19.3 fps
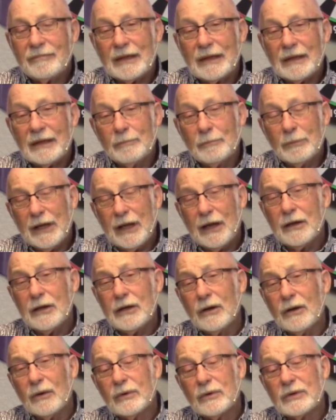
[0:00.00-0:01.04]
But that
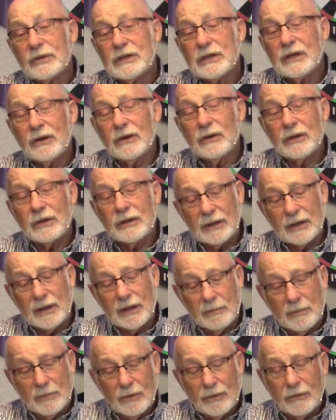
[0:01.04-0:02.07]
year was the year that they
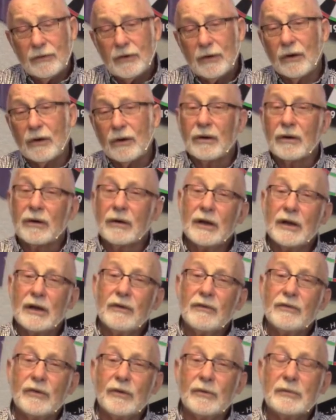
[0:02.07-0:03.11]
moved her
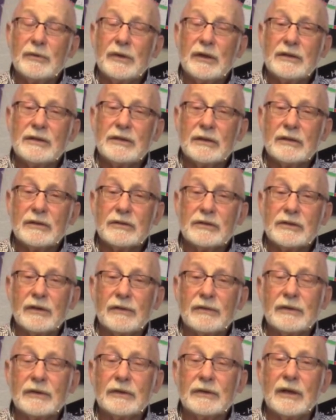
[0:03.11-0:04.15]
from teaching the
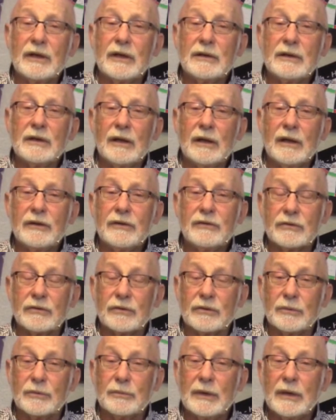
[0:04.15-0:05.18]
self-contained
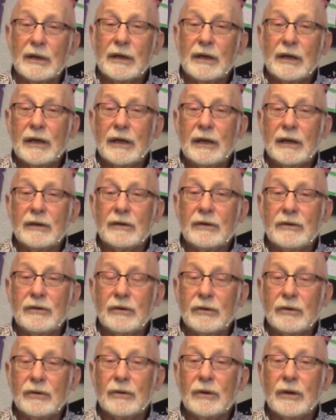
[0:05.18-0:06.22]
classroom
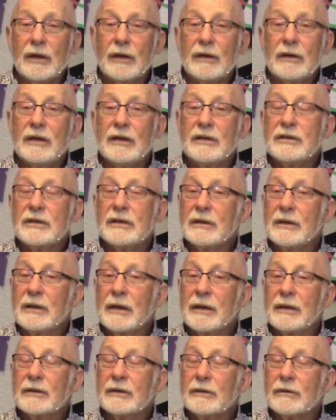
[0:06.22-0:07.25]
into teaching
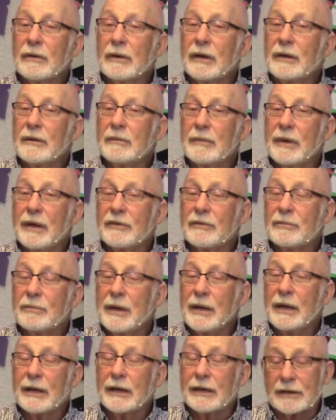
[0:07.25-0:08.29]
9th grade
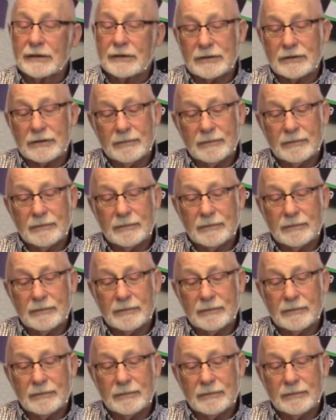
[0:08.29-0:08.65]
mathematics.